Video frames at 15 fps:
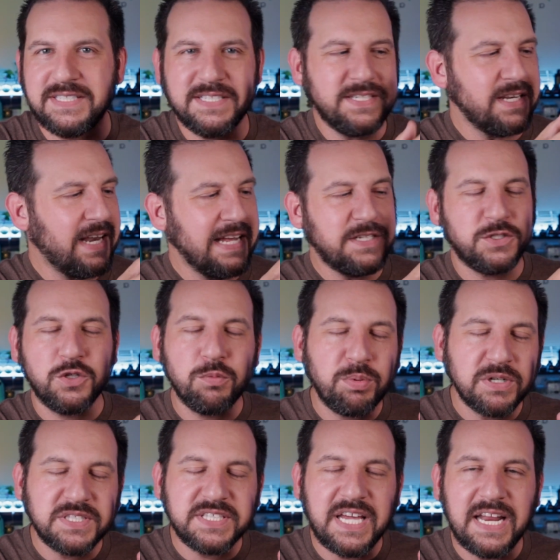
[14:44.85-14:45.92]
isn't like
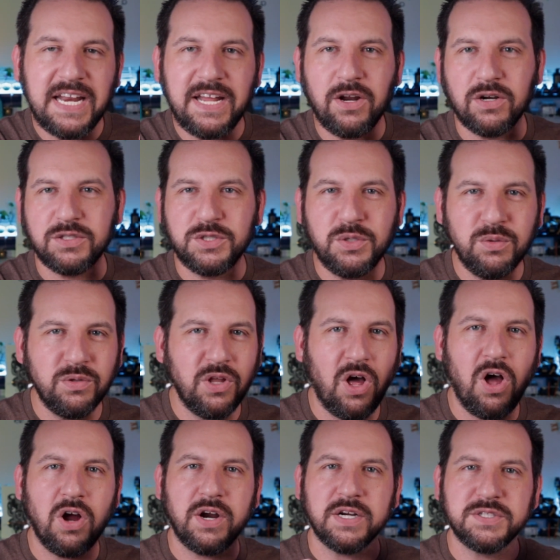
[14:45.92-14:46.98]
super skinny or too
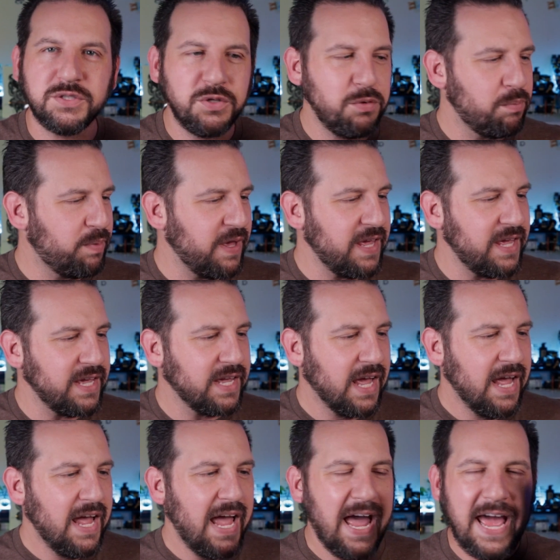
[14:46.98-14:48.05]
long or too big,
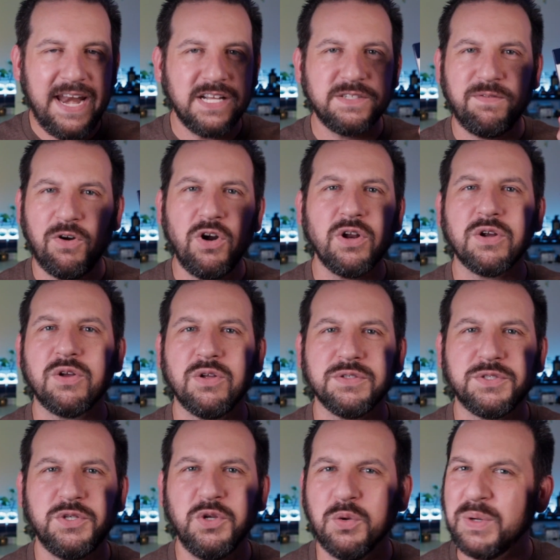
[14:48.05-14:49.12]
and it's vertical
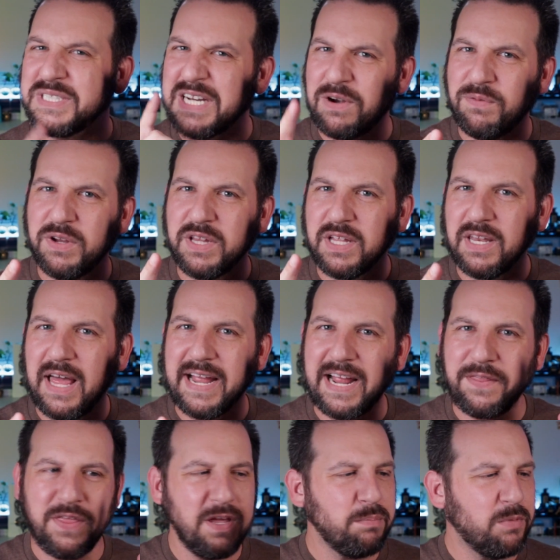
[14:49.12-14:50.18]
too, which I really like.
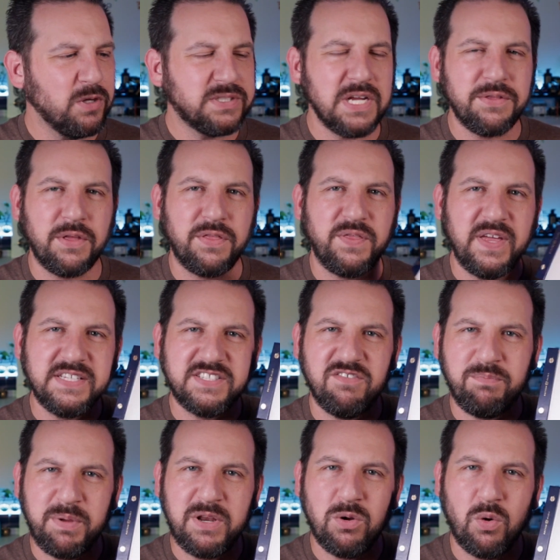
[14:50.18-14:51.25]
I think most other things
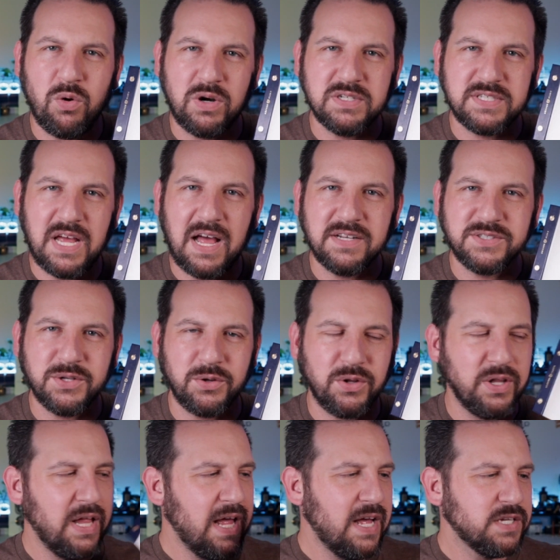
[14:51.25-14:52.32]
have been
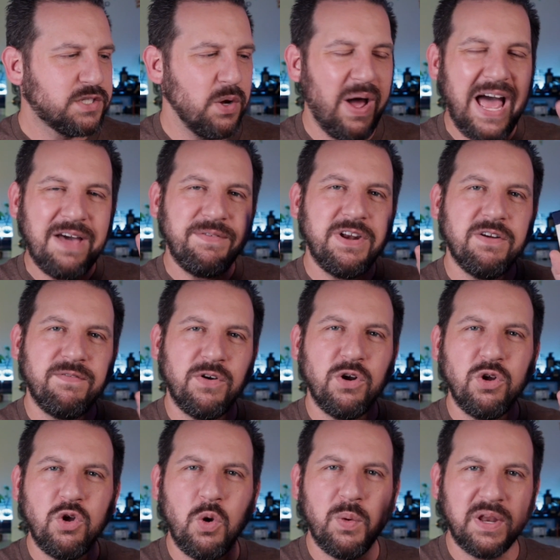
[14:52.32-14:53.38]
horizontal. So having a
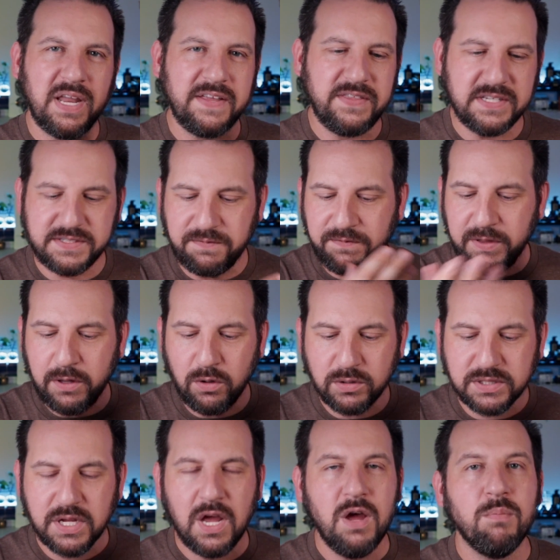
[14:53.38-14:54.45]
vertical one like this
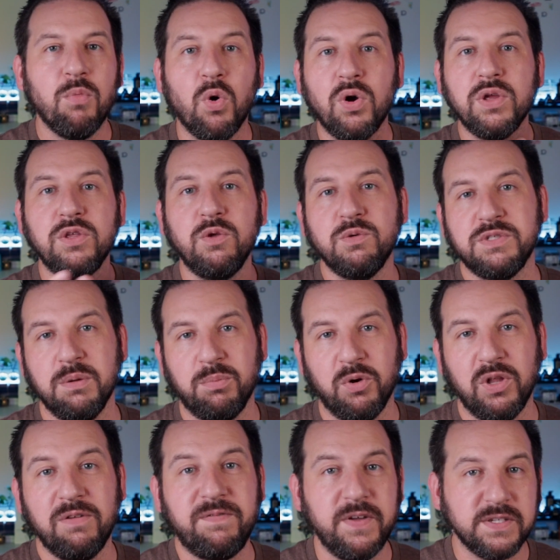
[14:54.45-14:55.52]
feels more
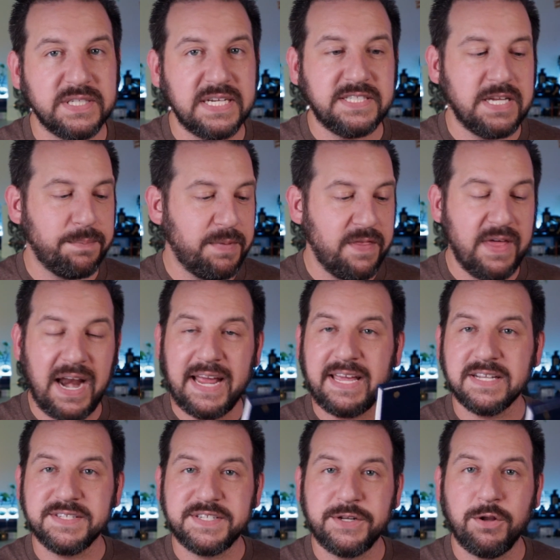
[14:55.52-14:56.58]
usable. It feels like something that I
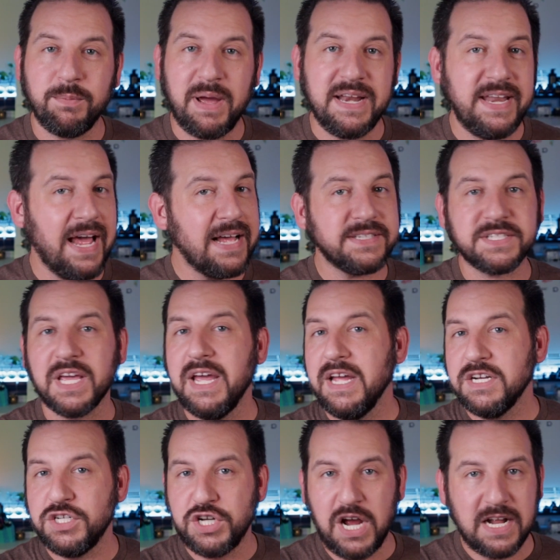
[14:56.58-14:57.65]
can sit on my desk,
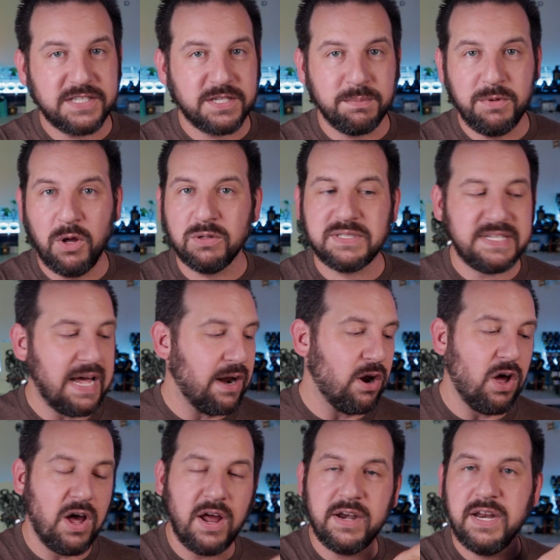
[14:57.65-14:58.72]
jot some notes down
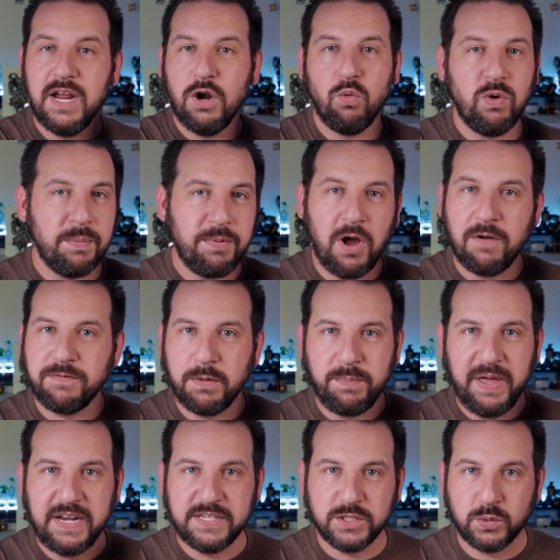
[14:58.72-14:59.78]
on, rip off the
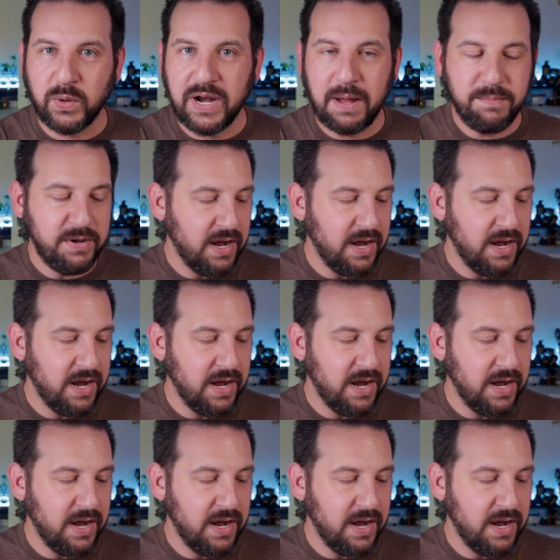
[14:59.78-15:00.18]
pages when I'm